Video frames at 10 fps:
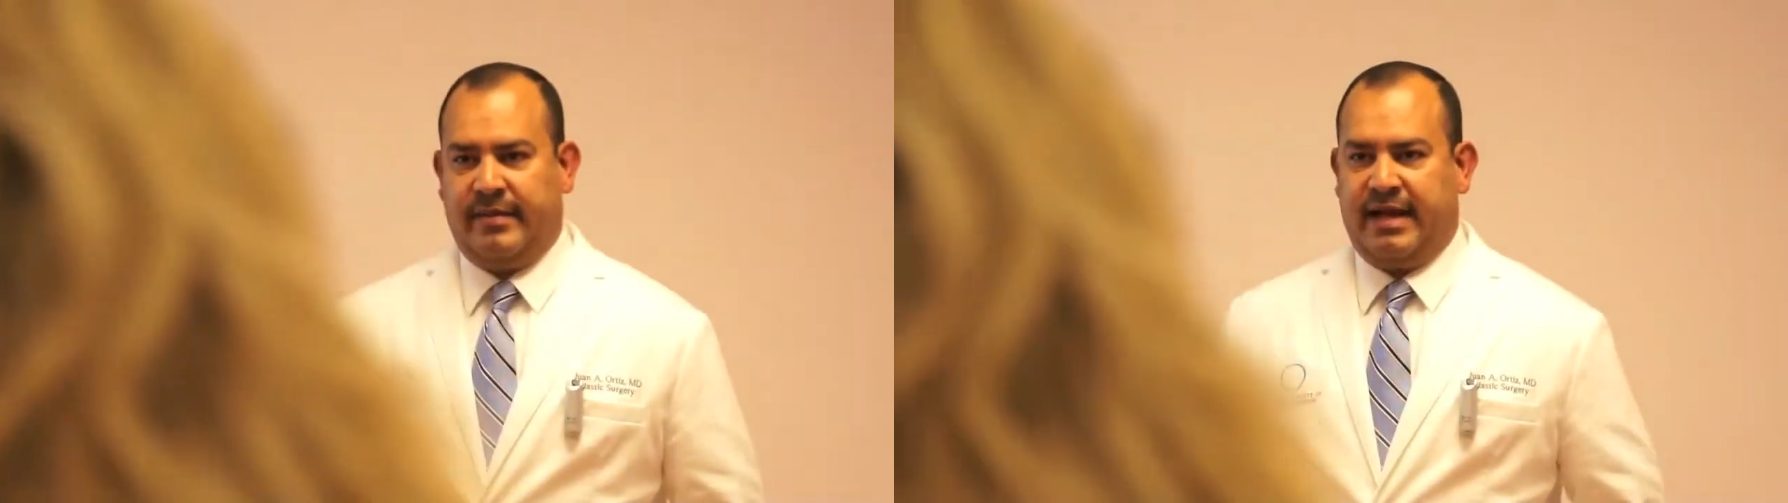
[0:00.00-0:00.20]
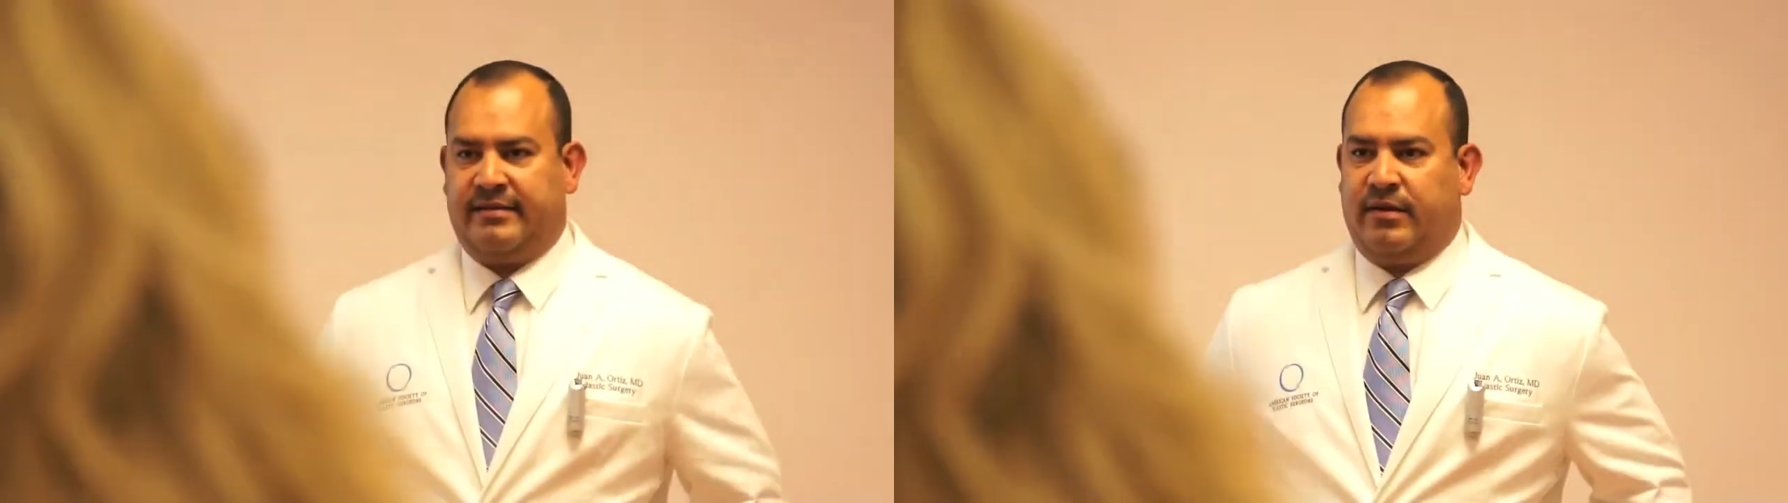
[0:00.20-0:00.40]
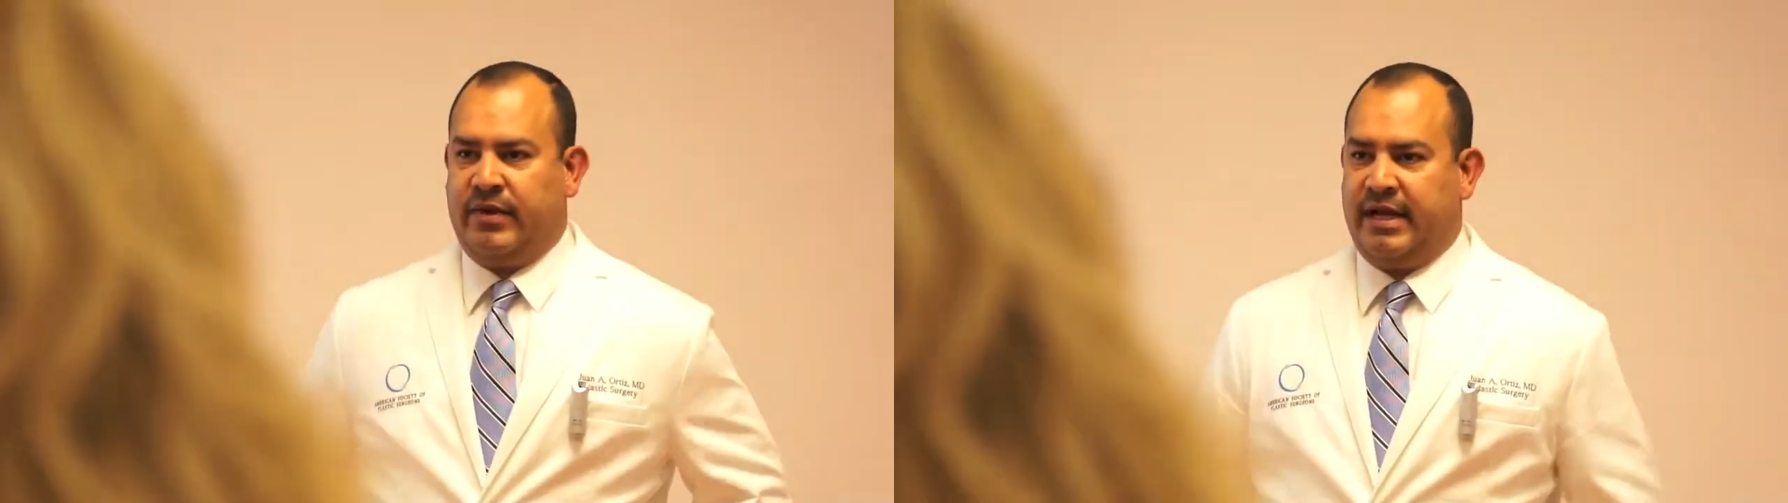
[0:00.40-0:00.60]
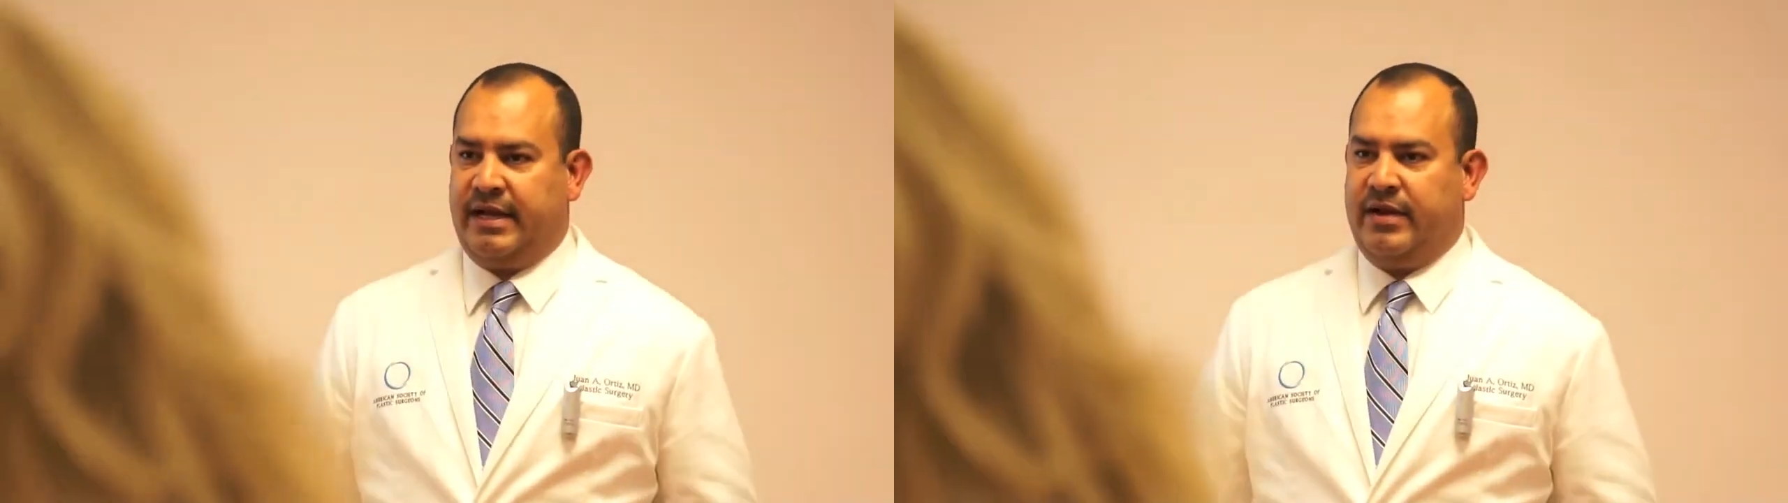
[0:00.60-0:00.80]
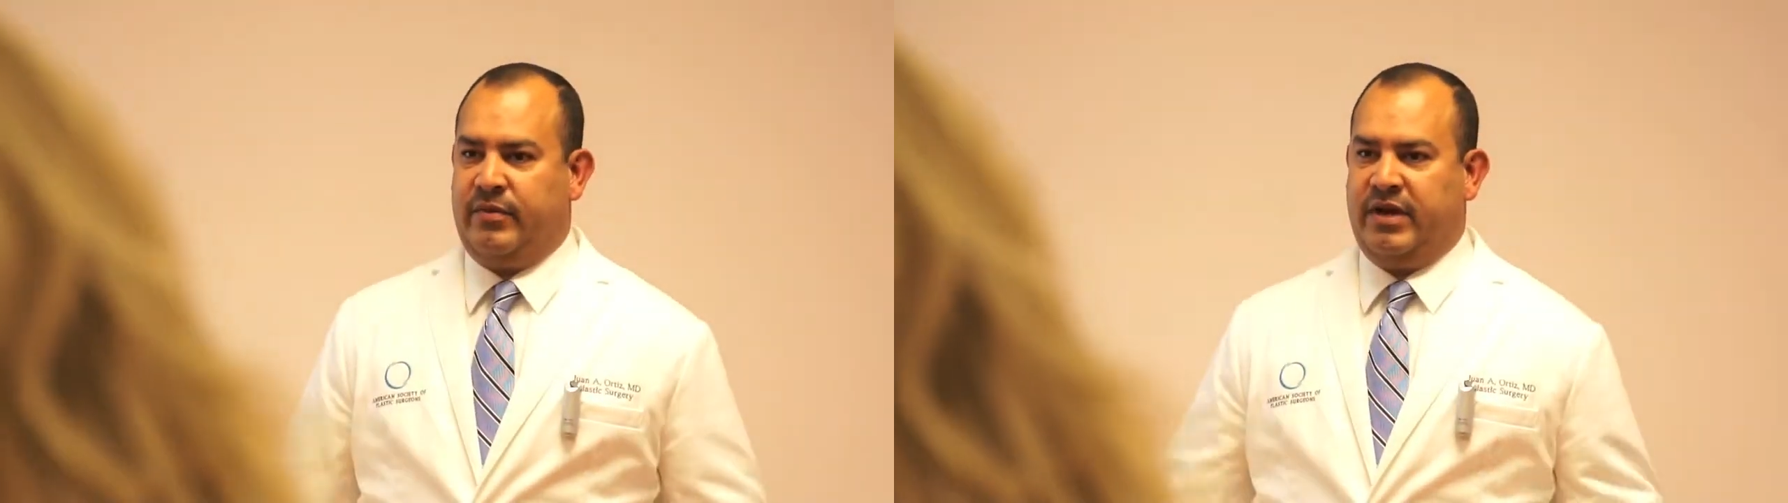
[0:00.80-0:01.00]
bags, and we can
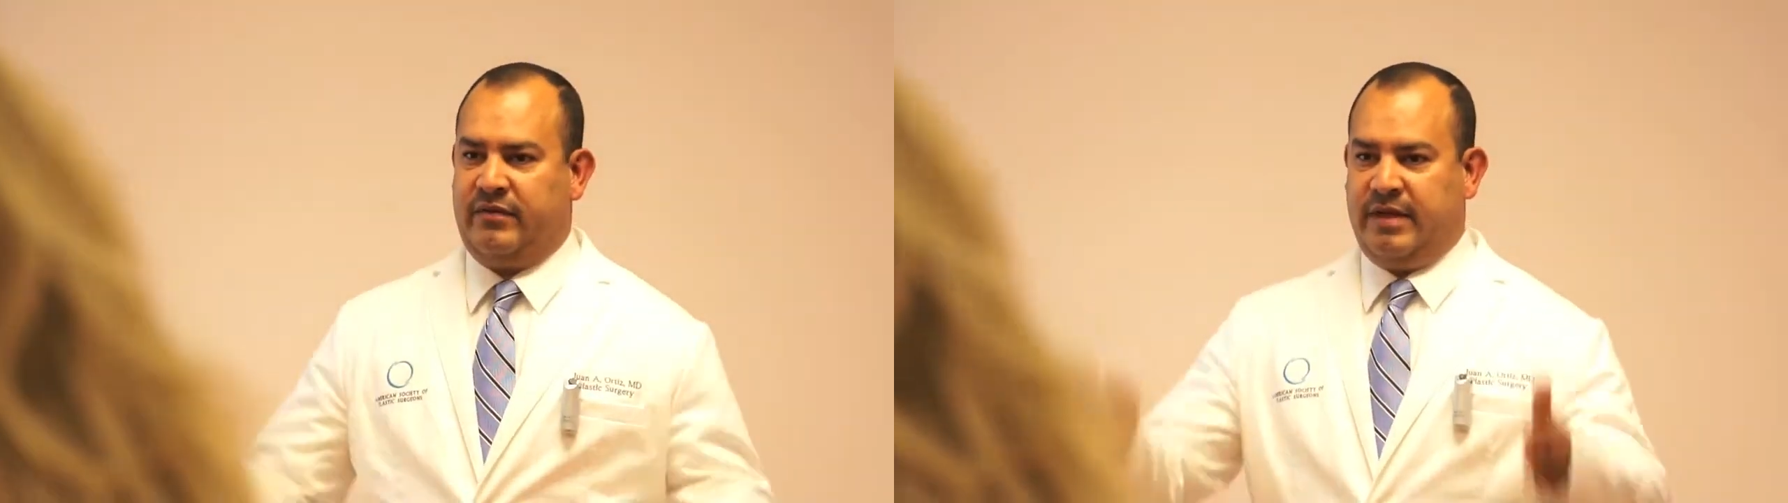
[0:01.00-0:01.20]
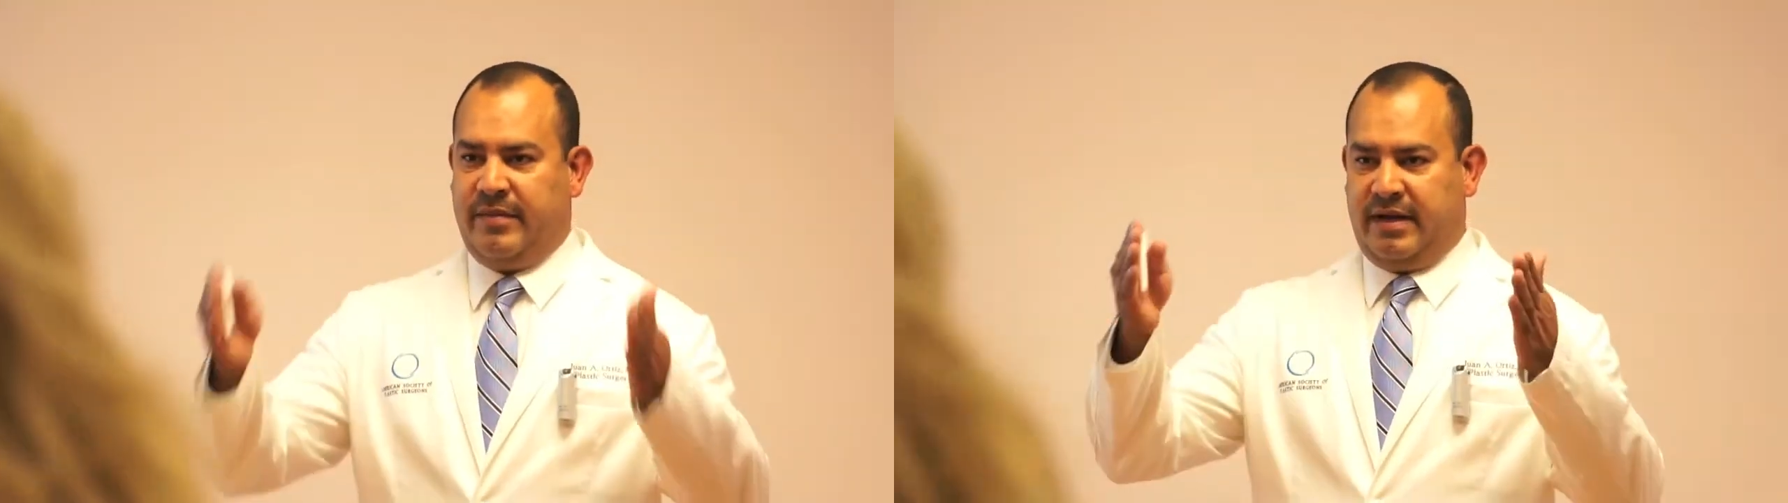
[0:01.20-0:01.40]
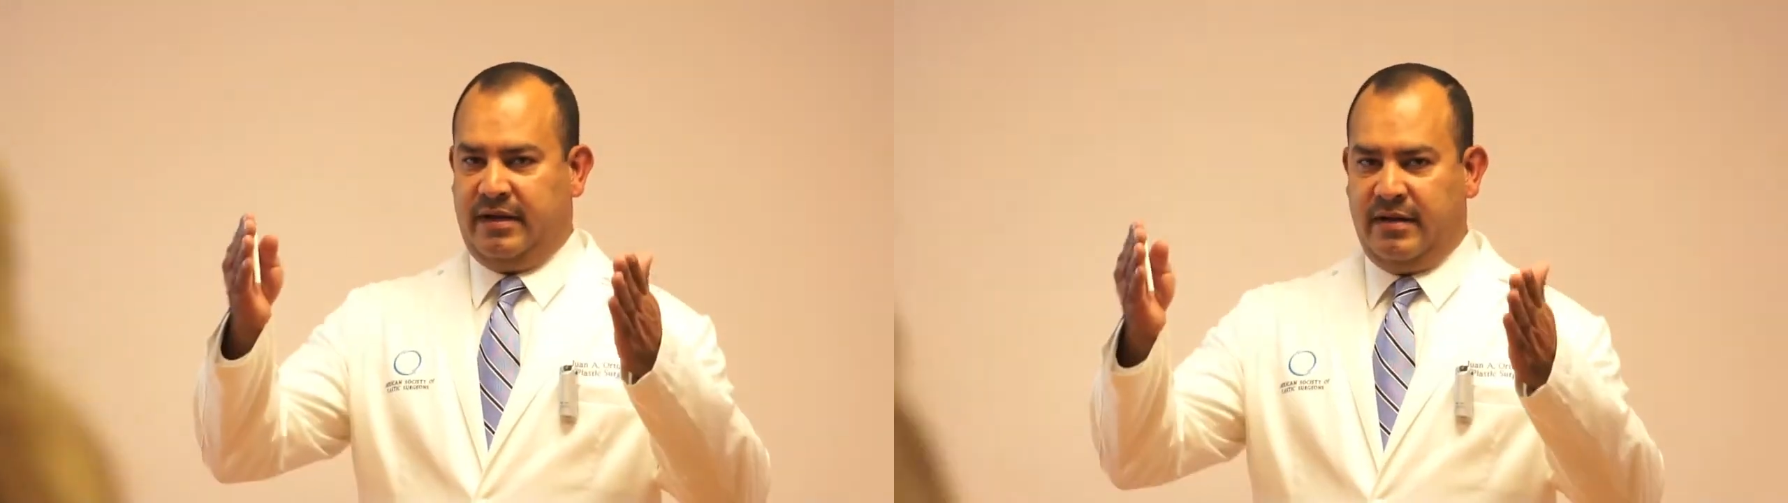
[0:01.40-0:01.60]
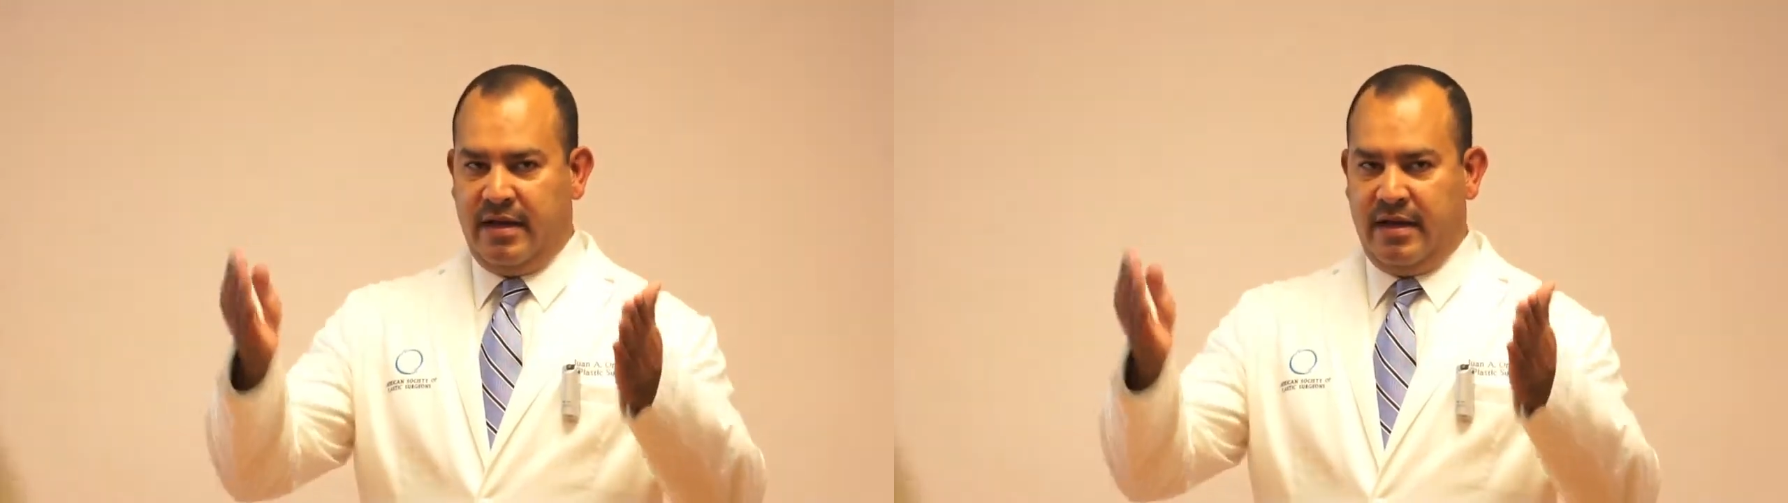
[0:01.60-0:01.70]
get rid of them and